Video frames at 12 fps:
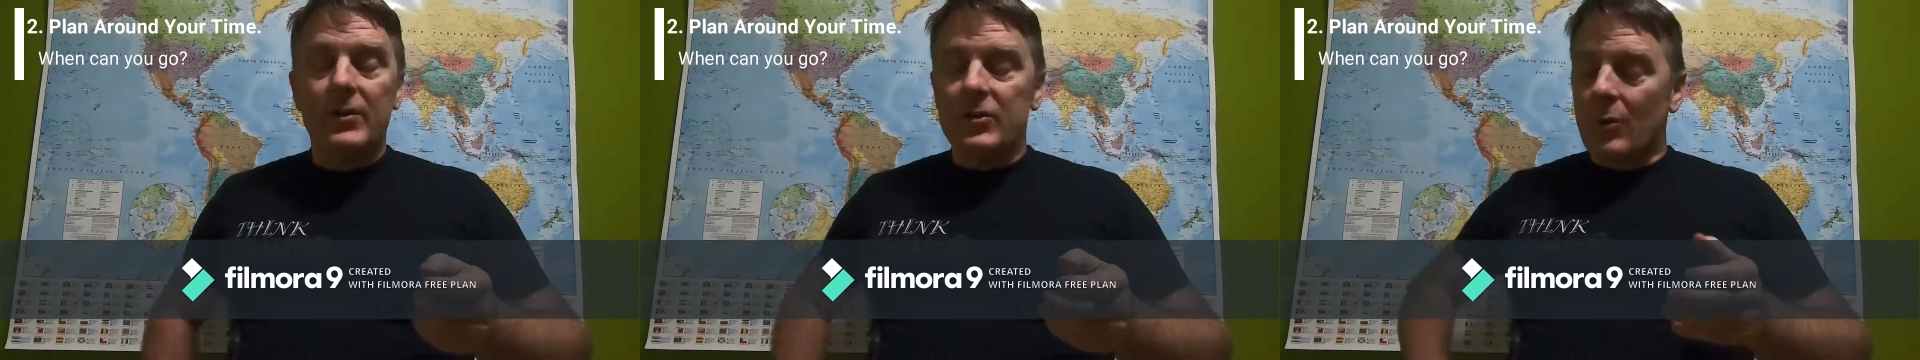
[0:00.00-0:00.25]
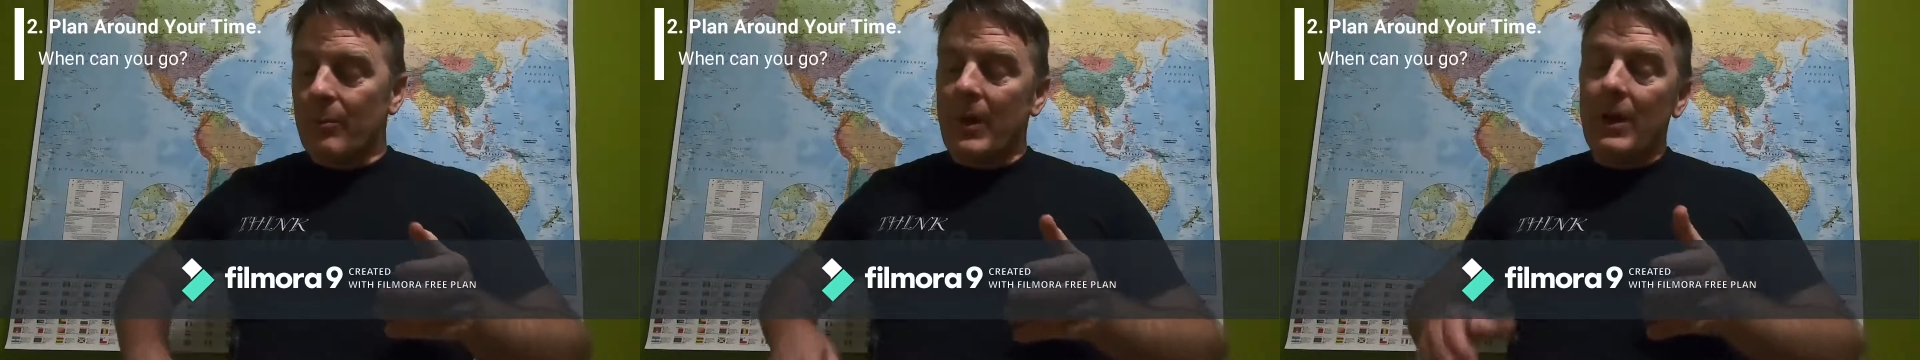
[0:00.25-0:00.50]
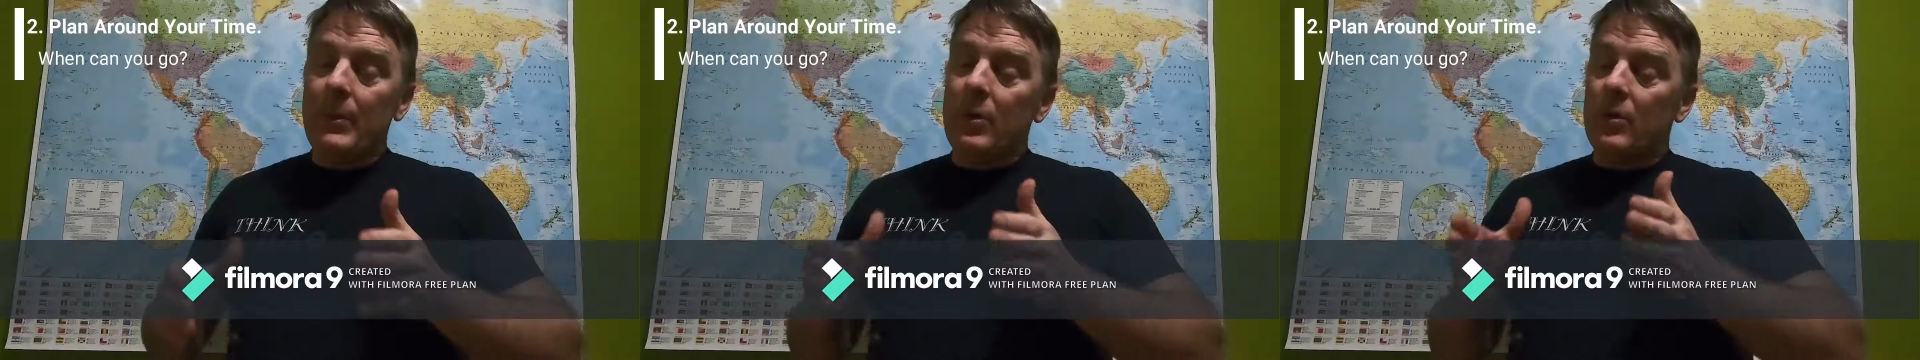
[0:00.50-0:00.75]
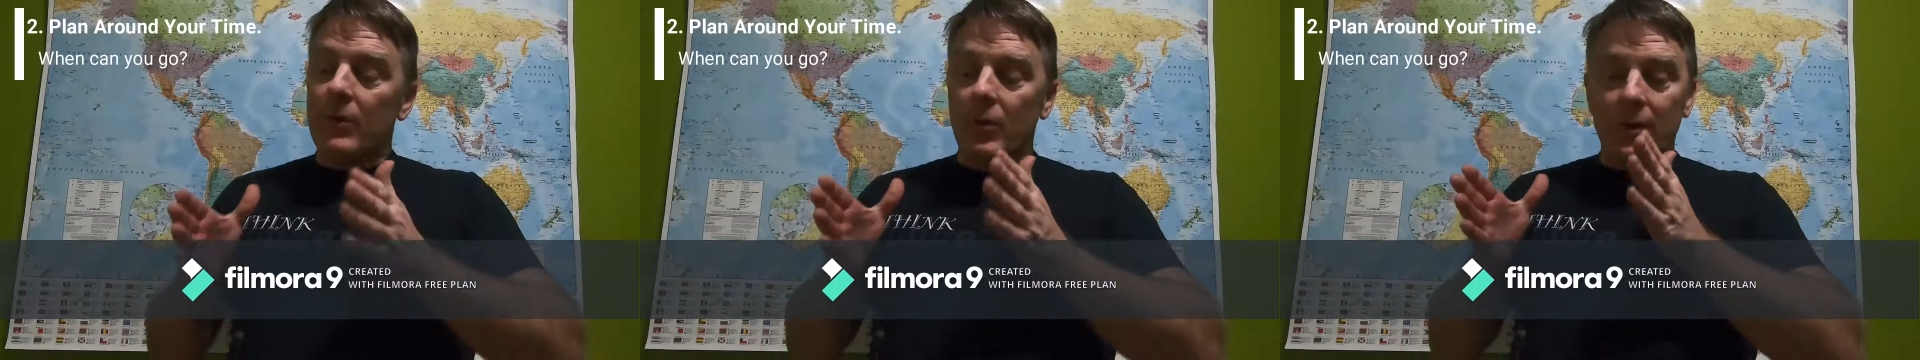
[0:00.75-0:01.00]
So maybe
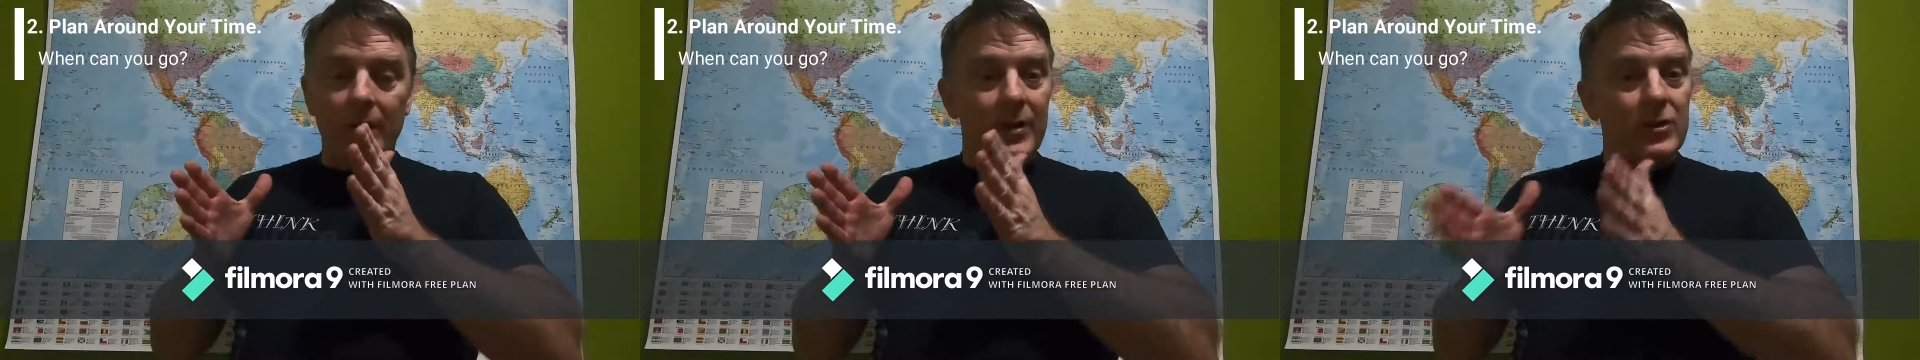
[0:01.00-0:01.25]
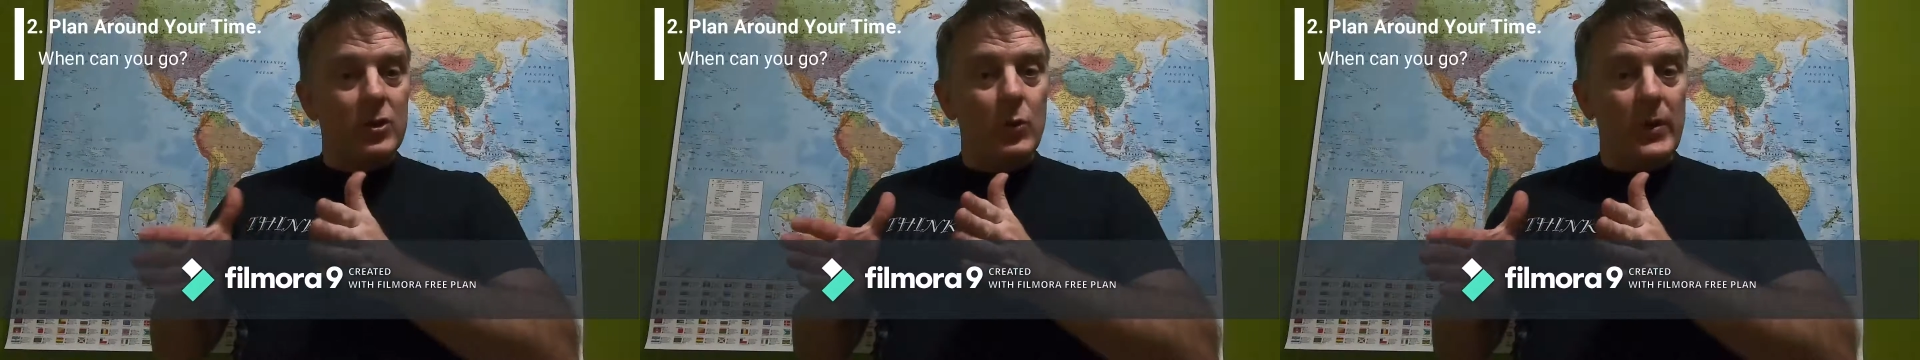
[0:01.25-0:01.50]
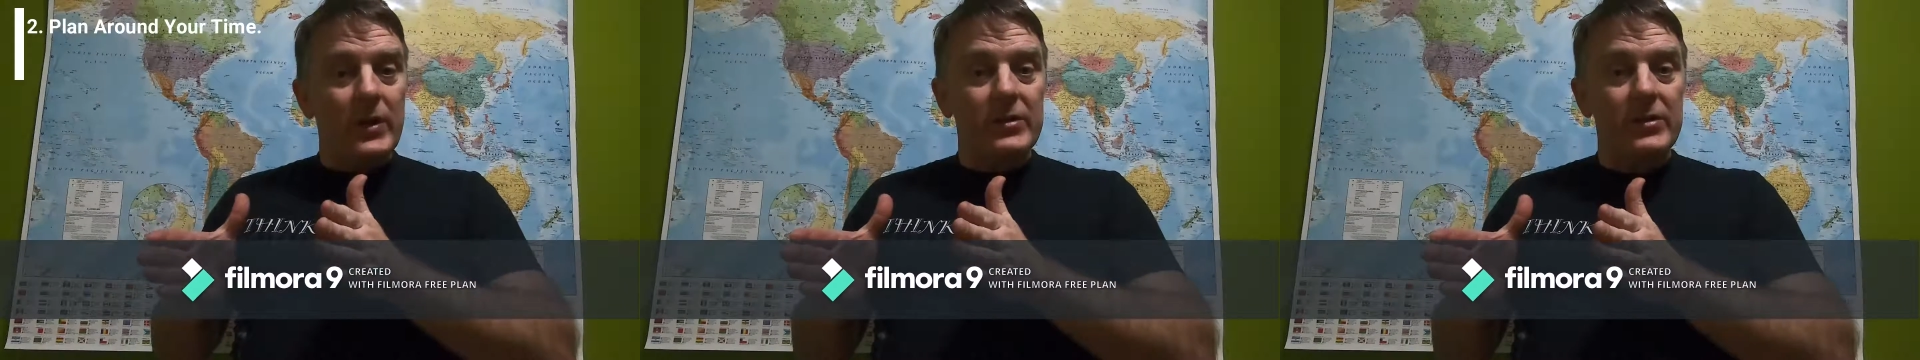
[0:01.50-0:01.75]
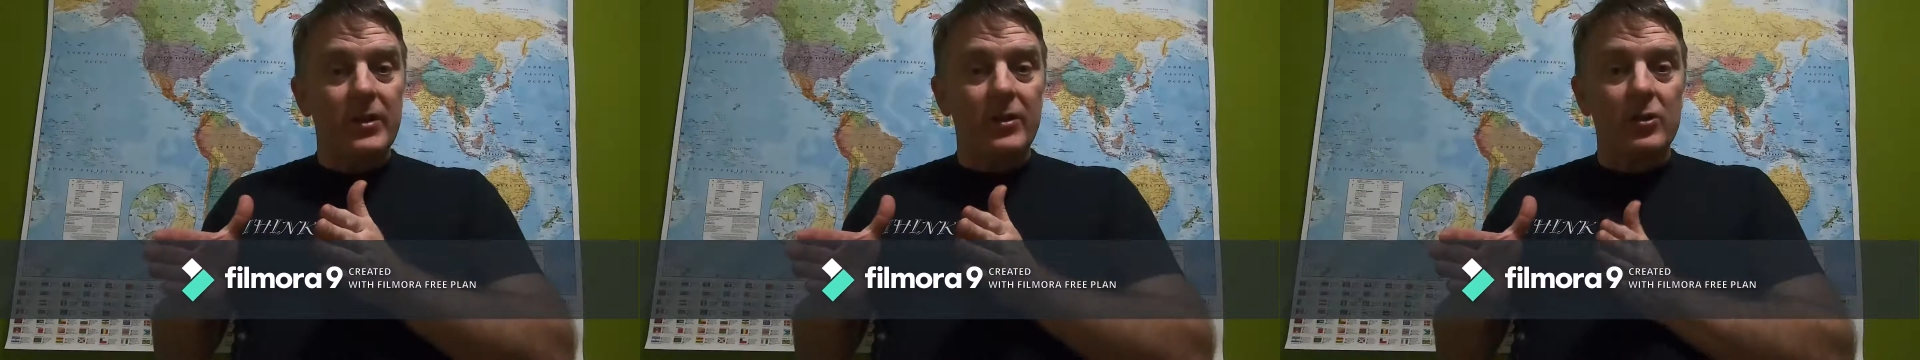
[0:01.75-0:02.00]
you only got 2
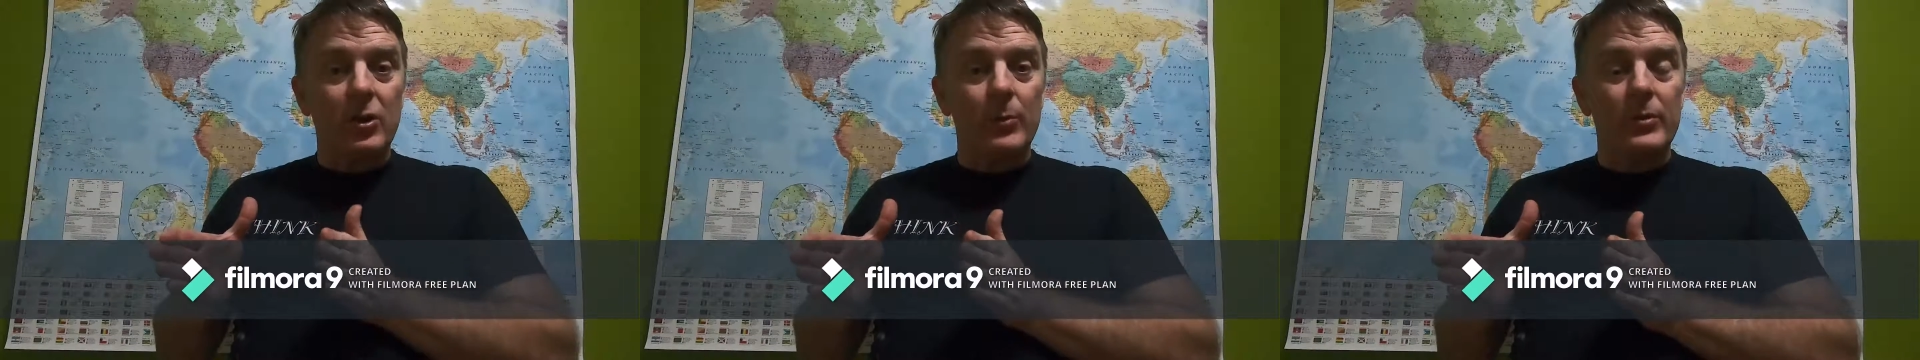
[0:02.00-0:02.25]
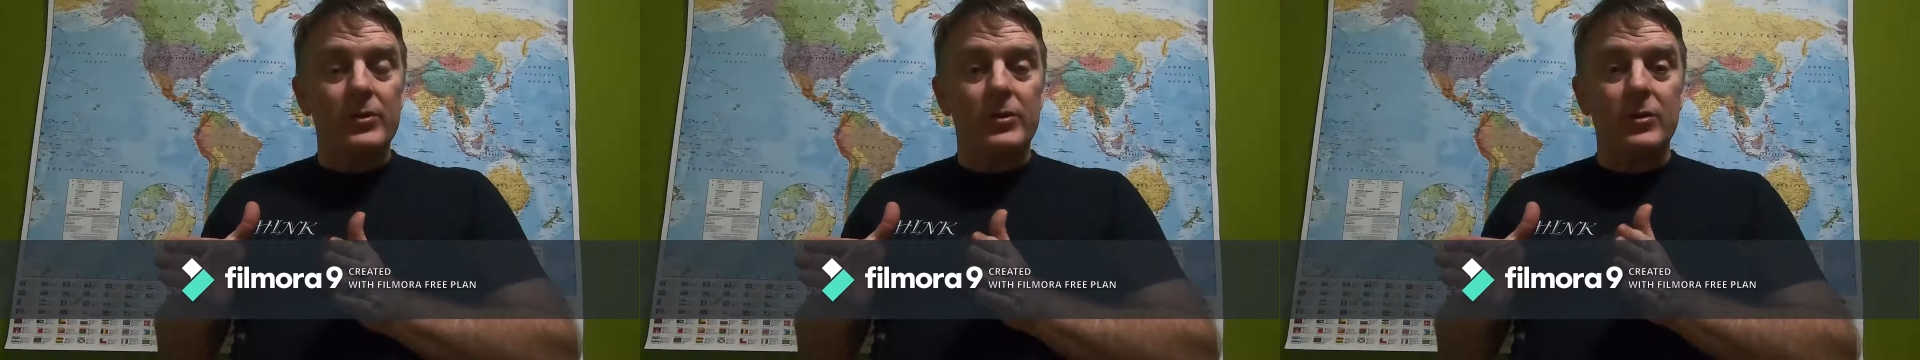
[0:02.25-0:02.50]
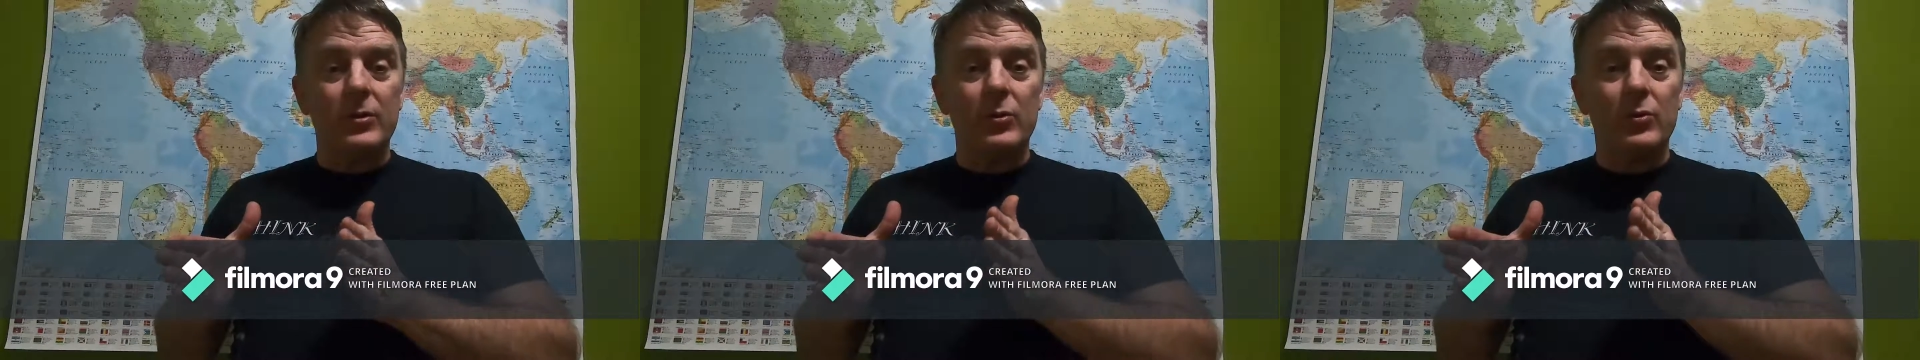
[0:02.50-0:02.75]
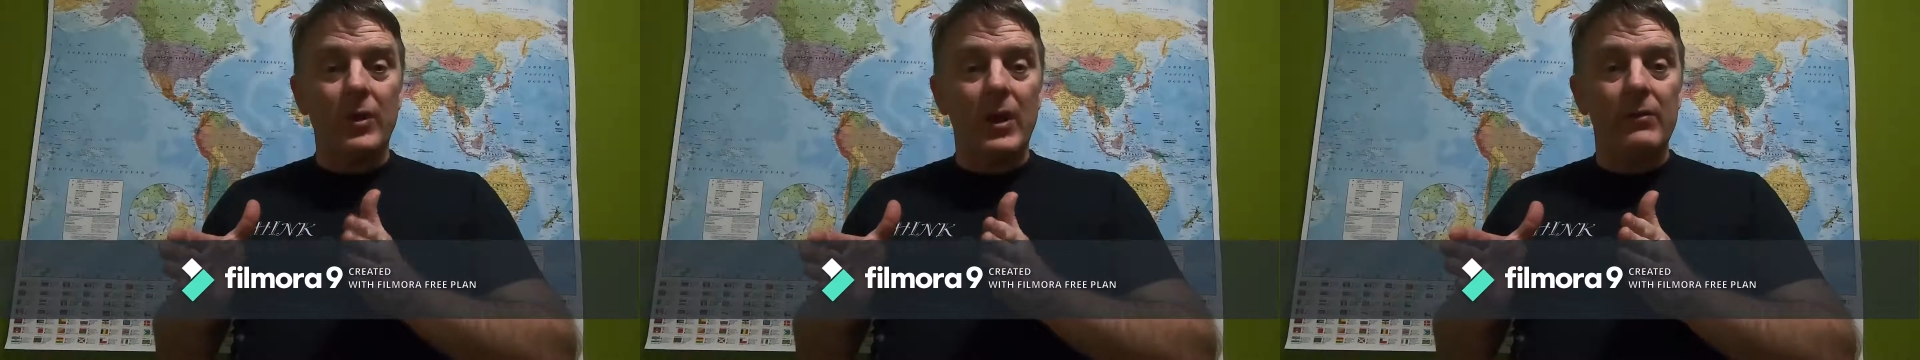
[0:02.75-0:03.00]
weeks in October
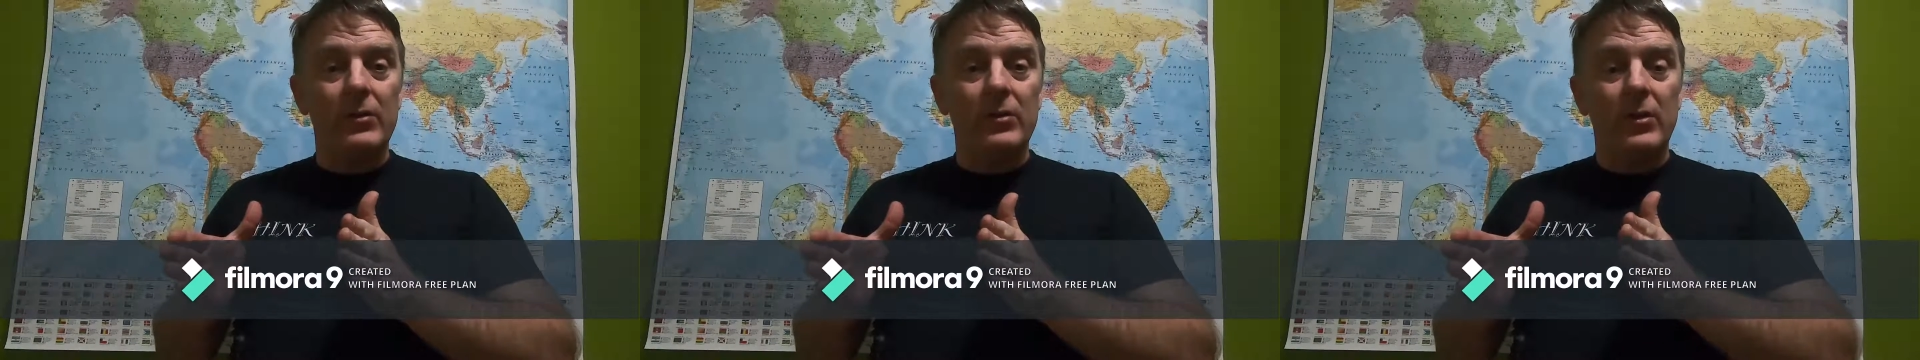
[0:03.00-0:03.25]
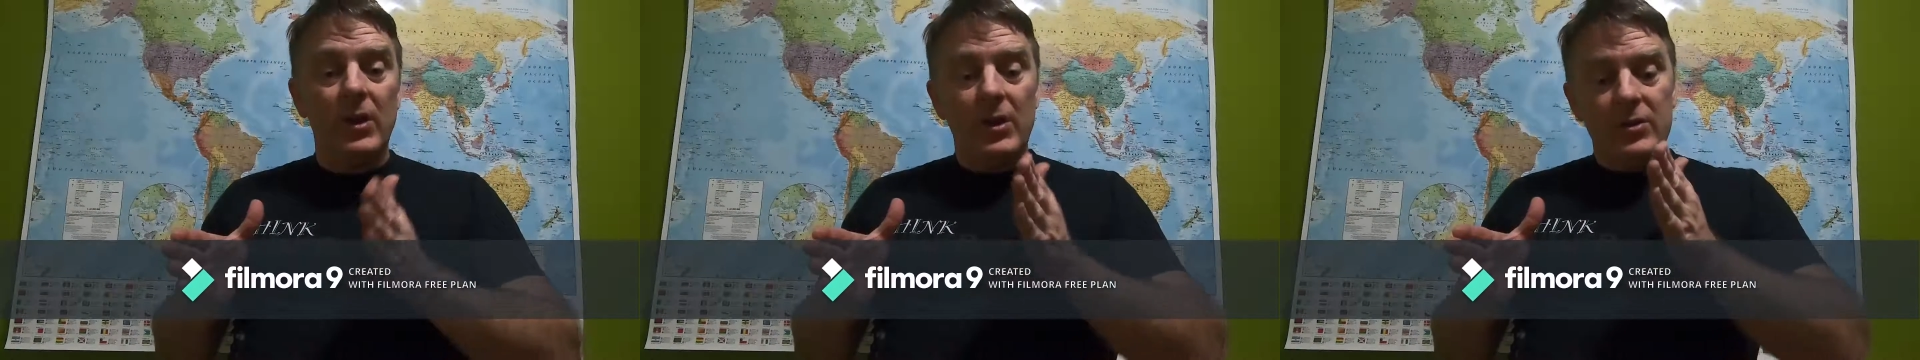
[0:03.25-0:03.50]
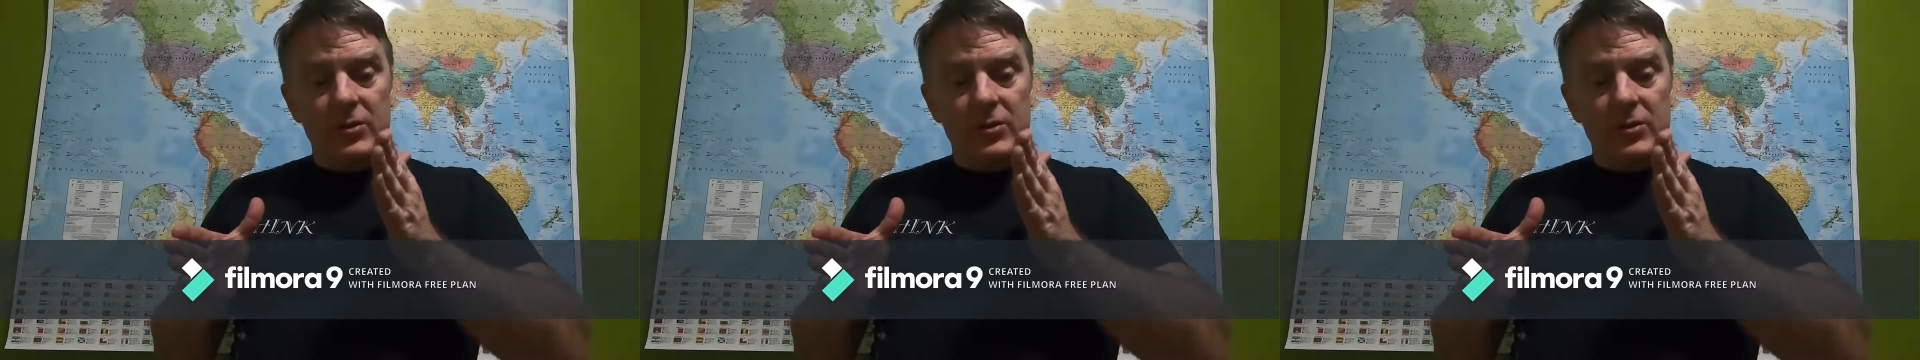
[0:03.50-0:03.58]
to travel,